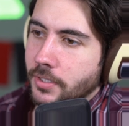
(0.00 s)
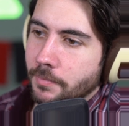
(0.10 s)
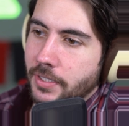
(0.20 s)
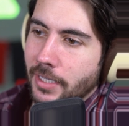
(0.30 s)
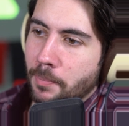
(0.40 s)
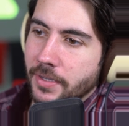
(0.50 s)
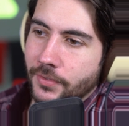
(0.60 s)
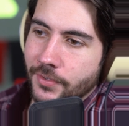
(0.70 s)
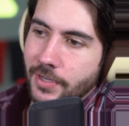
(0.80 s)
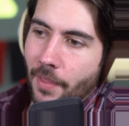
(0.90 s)
some sticky
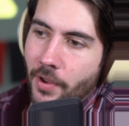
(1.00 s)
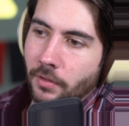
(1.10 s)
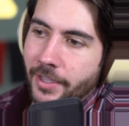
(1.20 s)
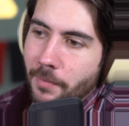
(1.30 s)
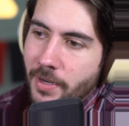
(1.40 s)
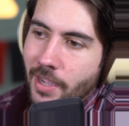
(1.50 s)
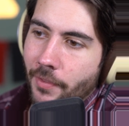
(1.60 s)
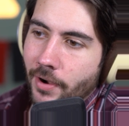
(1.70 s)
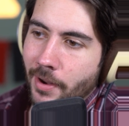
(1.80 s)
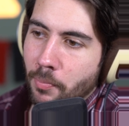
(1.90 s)
pistons down there, link them
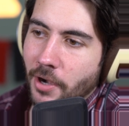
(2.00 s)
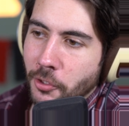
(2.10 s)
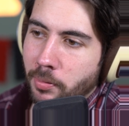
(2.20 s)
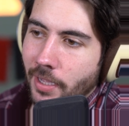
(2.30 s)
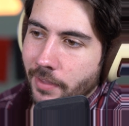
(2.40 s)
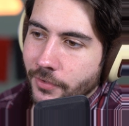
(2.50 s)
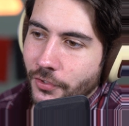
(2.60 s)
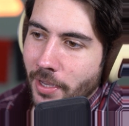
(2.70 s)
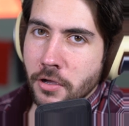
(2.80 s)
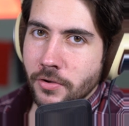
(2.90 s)
together, and a pressure plate in the
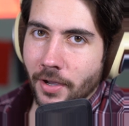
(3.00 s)
center.